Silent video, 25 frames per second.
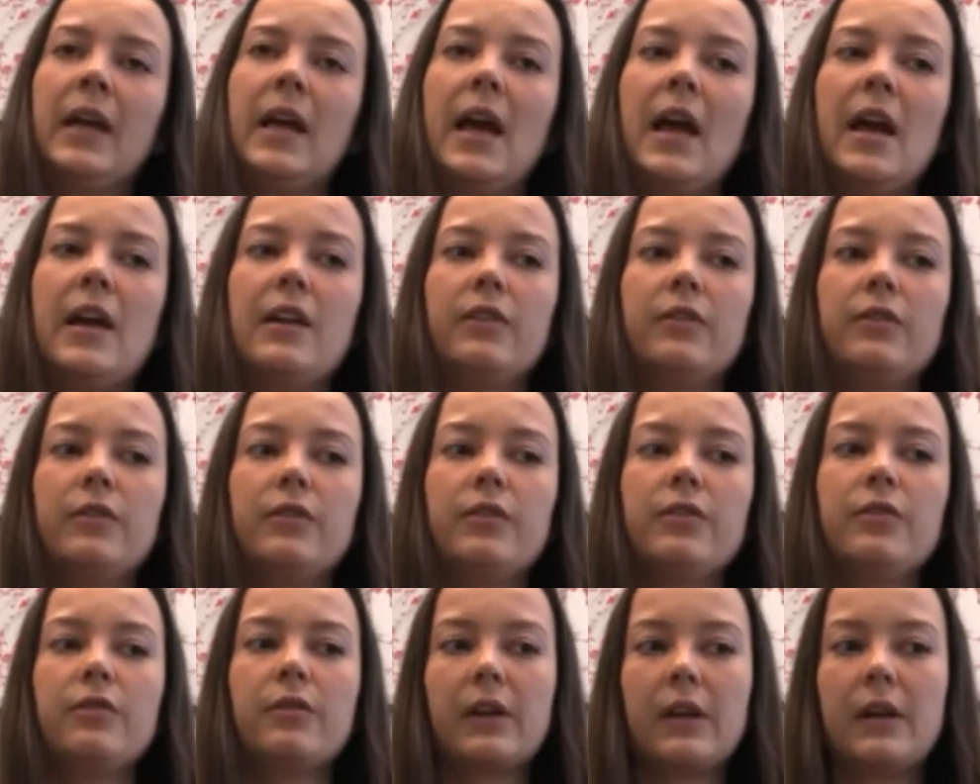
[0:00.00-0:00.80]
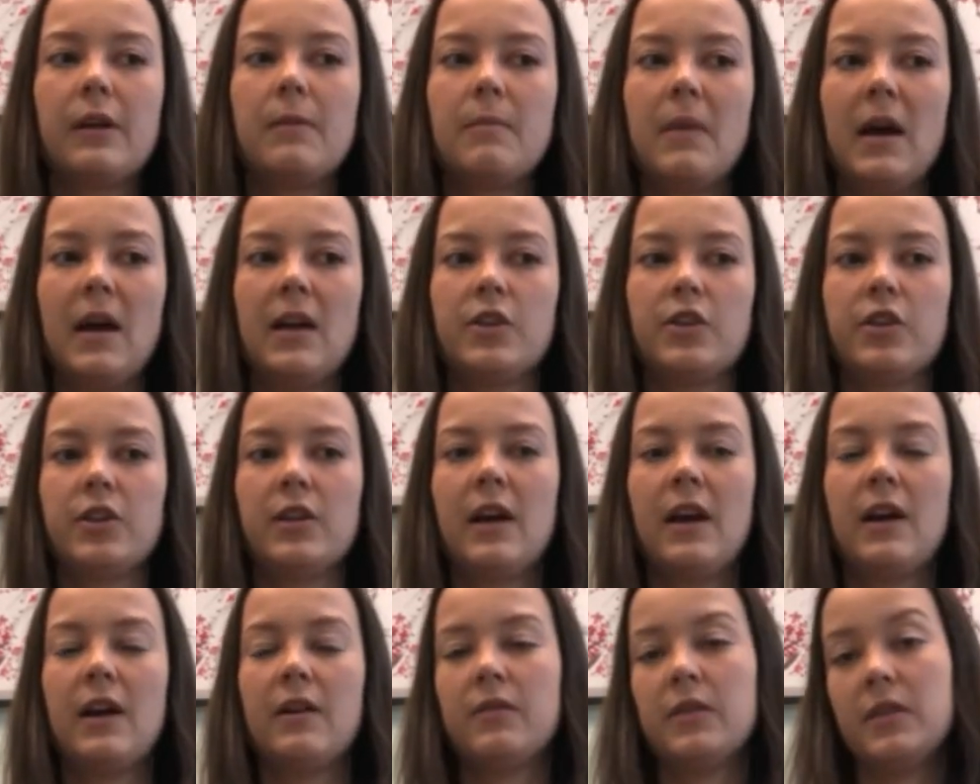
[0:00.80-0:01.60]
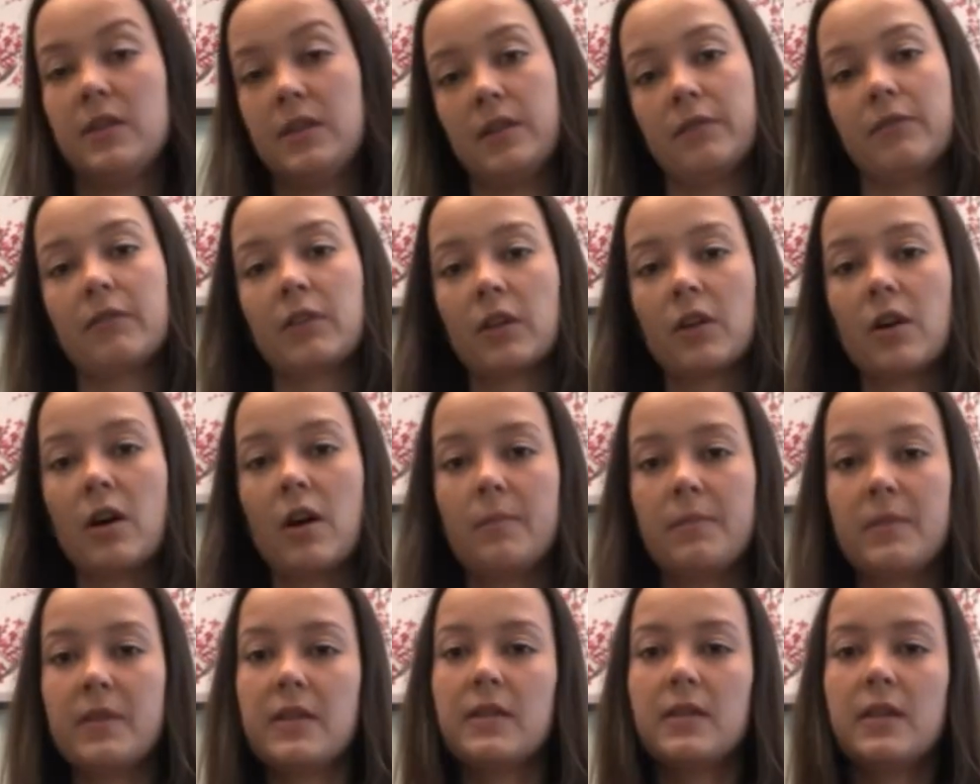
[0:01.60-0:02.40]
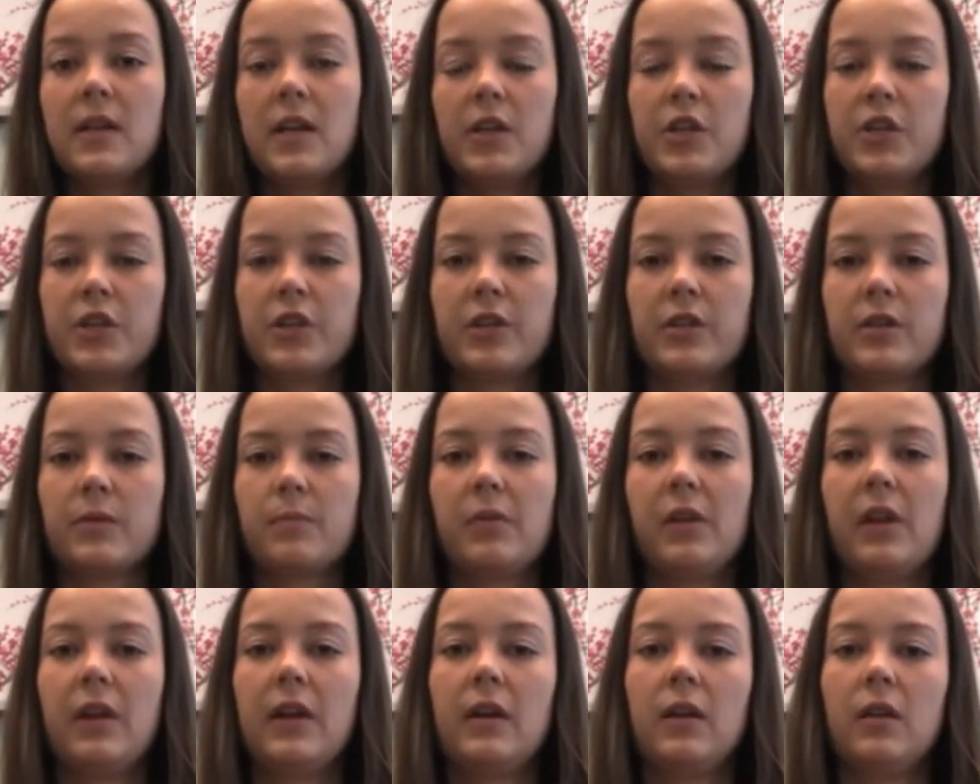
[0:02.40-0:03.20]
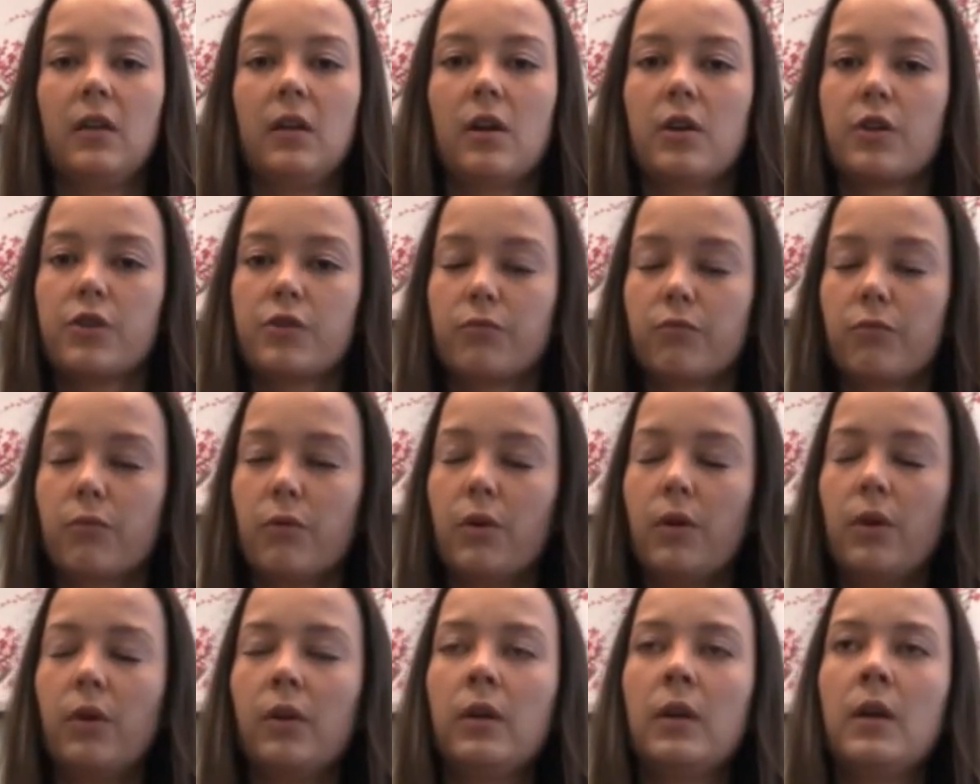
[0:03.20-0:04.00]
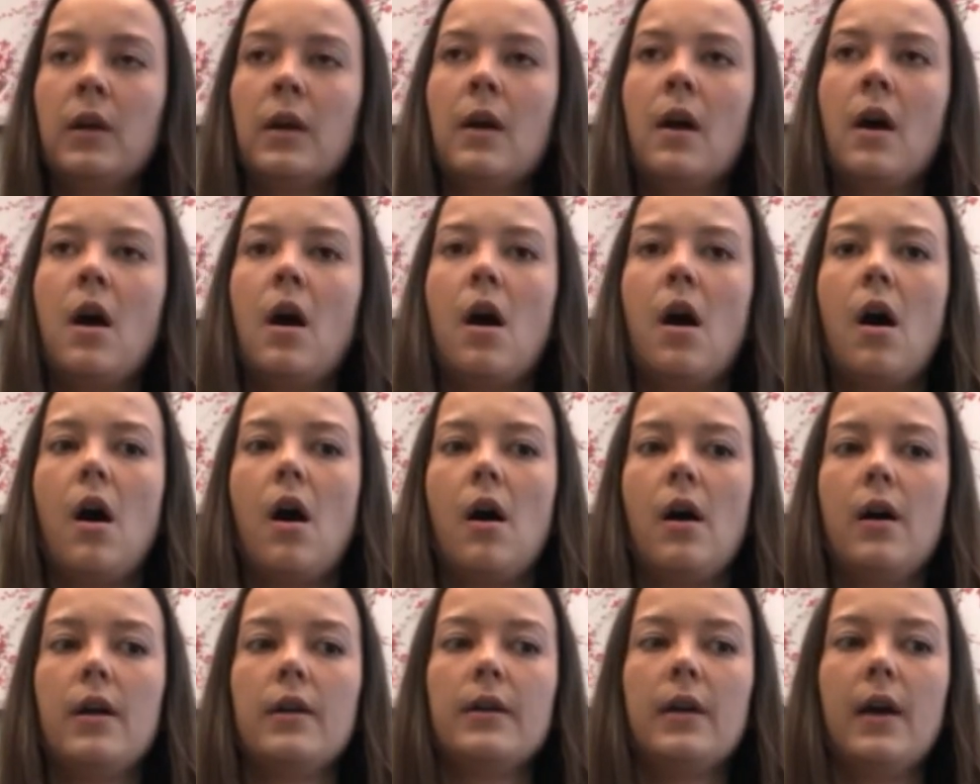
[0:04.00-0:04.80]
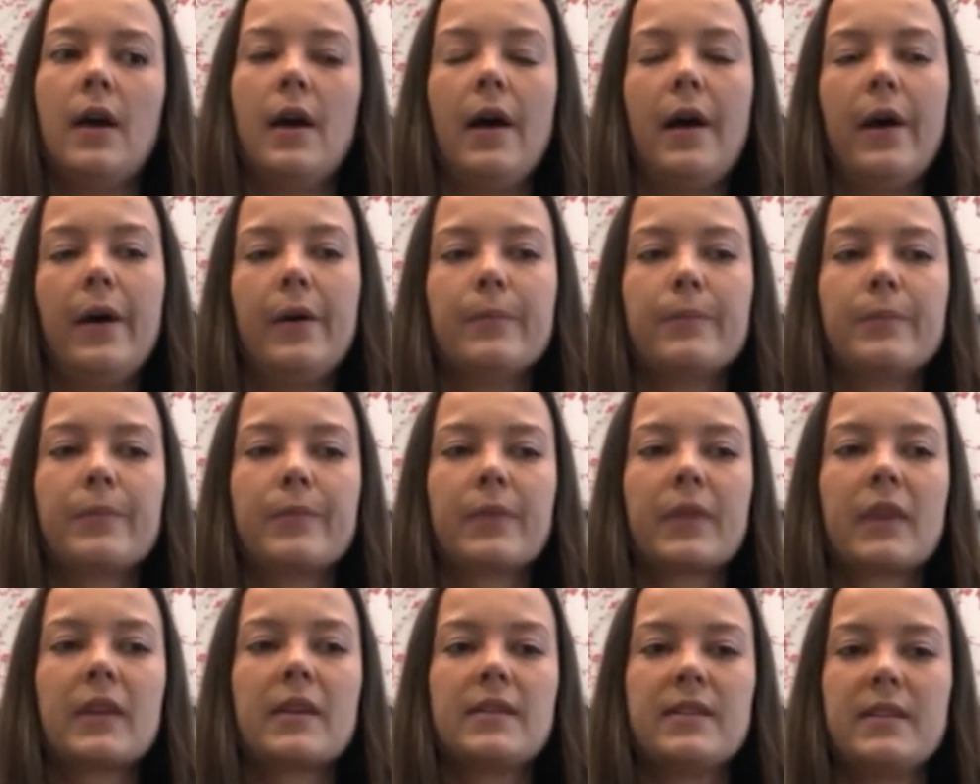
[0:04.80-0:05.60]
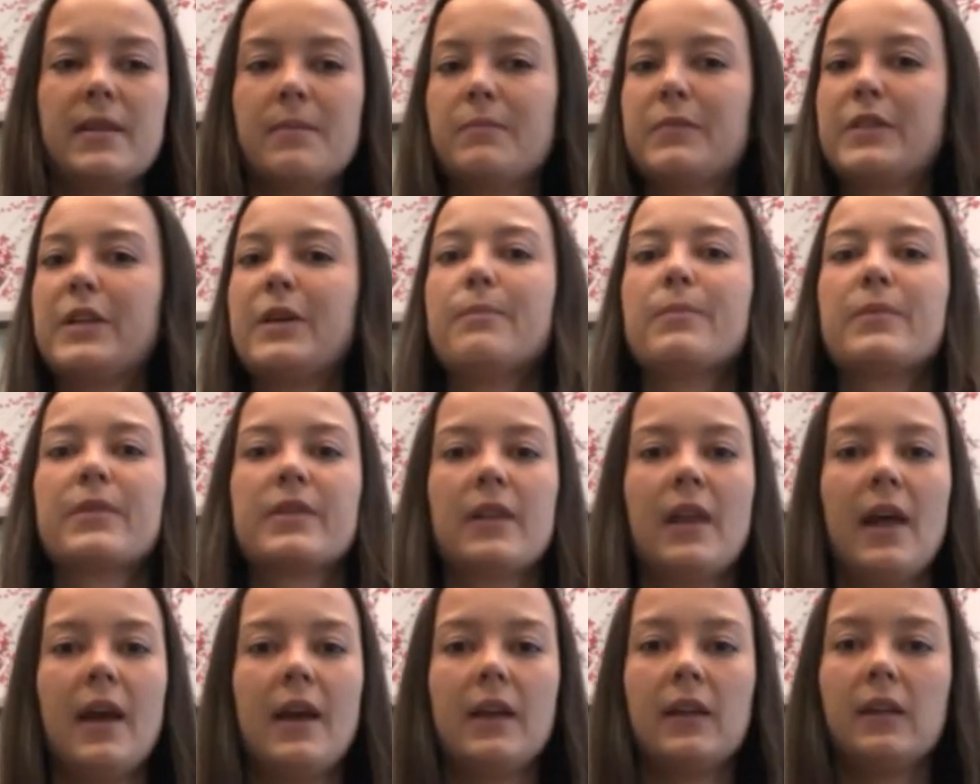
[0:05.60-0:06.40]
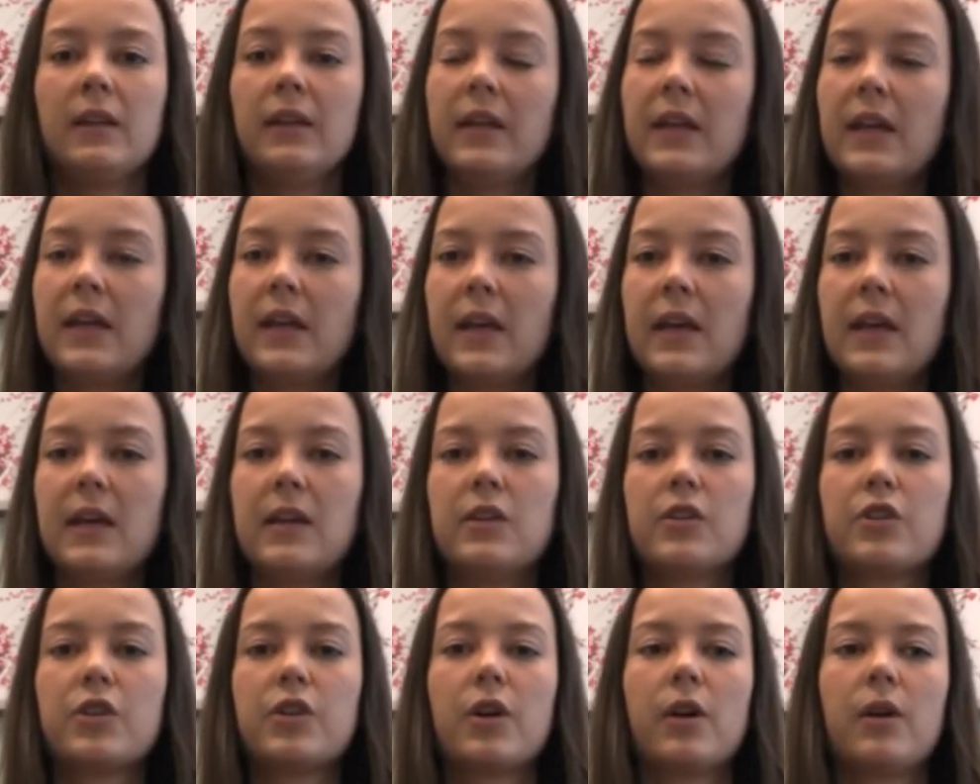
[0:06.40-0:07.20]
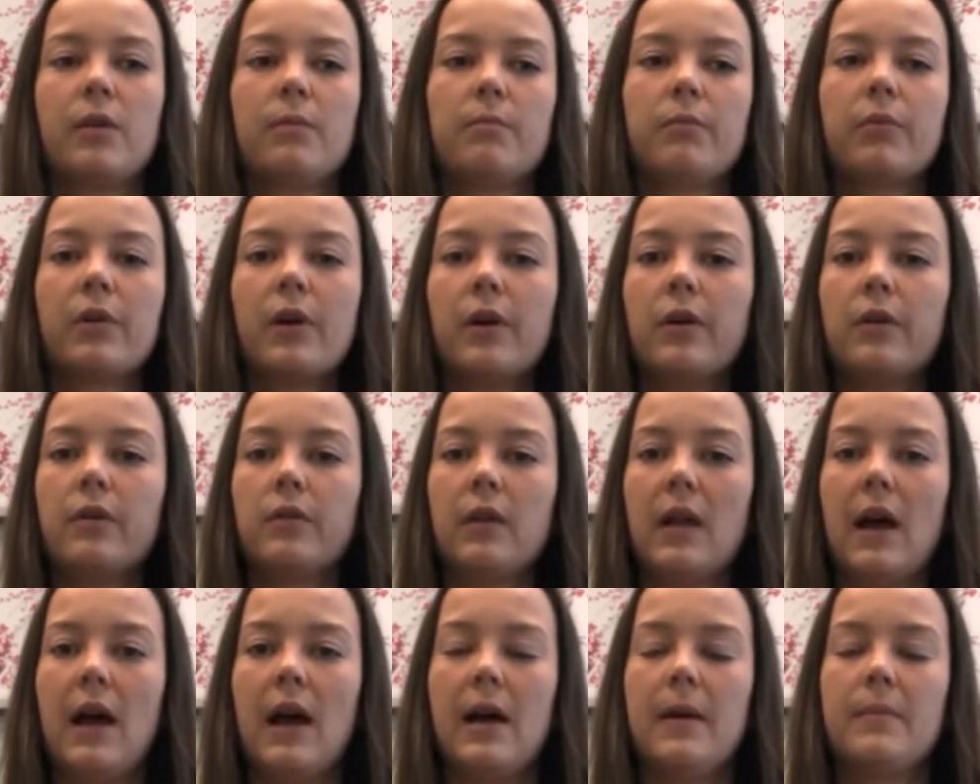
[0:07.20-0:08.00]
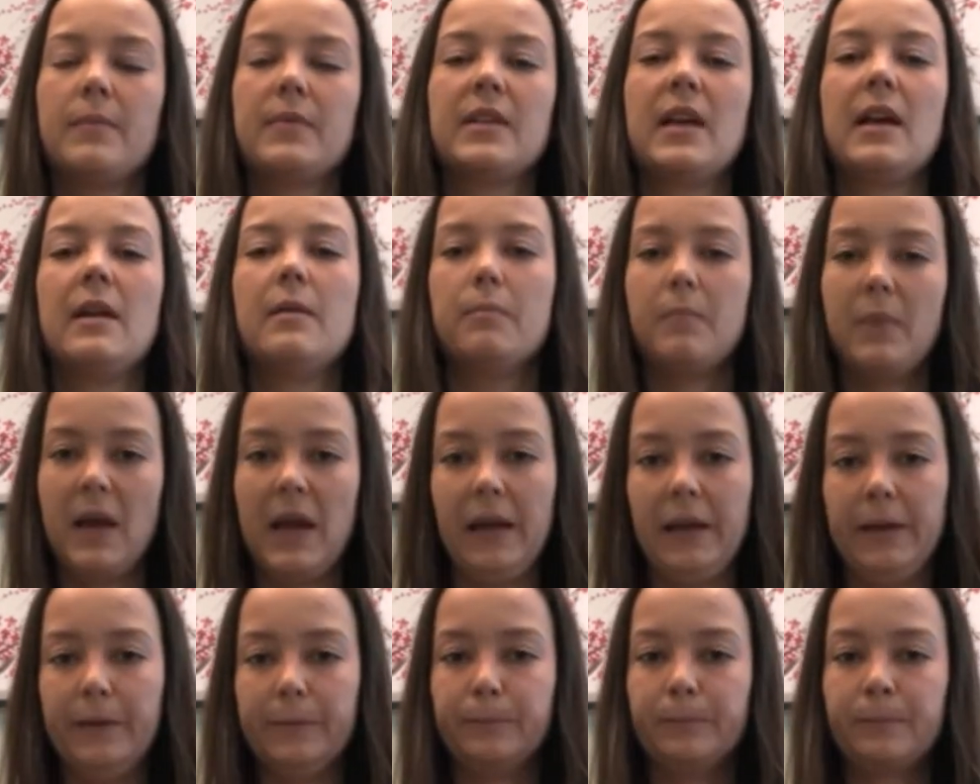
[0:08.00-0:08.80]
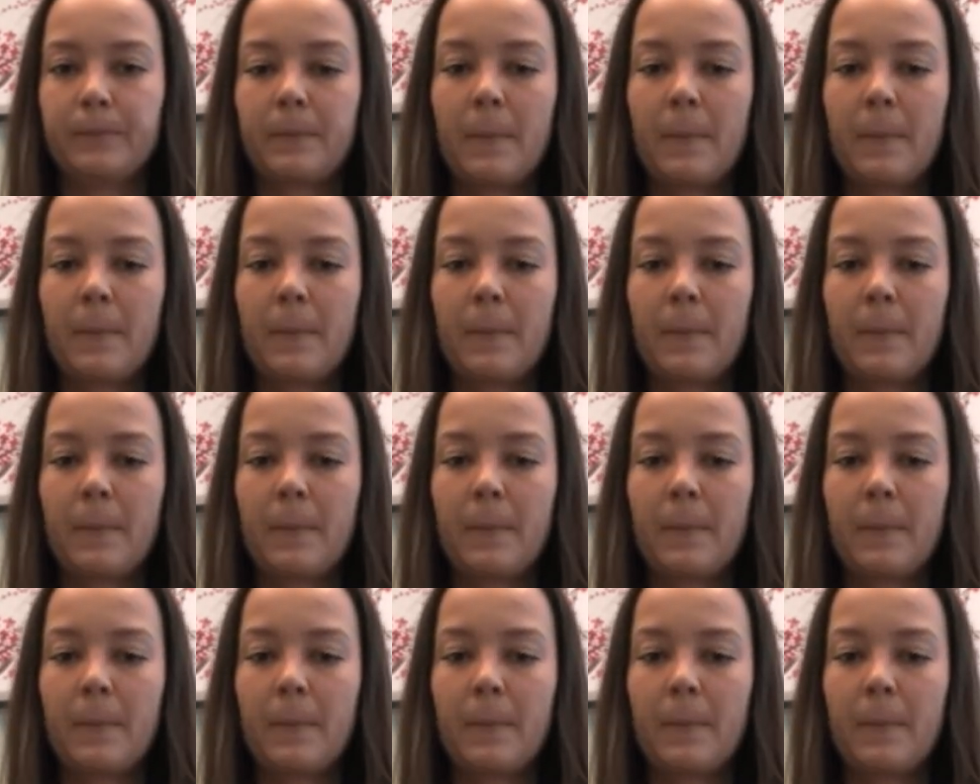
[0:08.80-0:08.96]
And you can imagine how these different compensations play a large role on symptoms like leakage, prolapse, and pain.